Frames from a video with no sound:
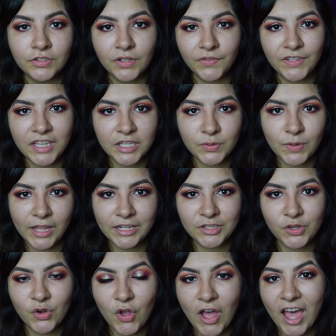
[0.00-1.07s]
So if you guys would like
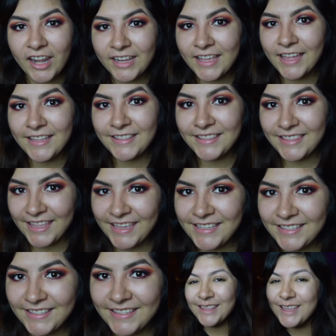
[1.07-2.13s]
to know how to get
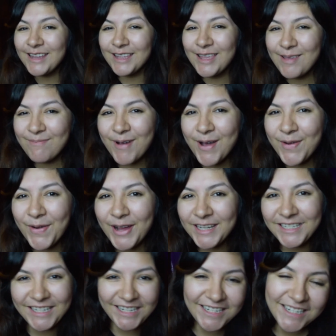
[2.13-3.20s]
this, then keep on
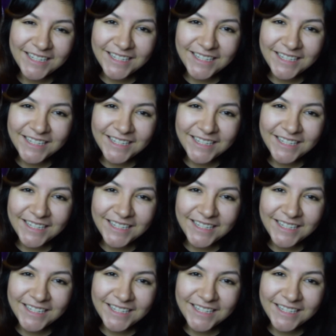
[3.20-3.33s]
watching.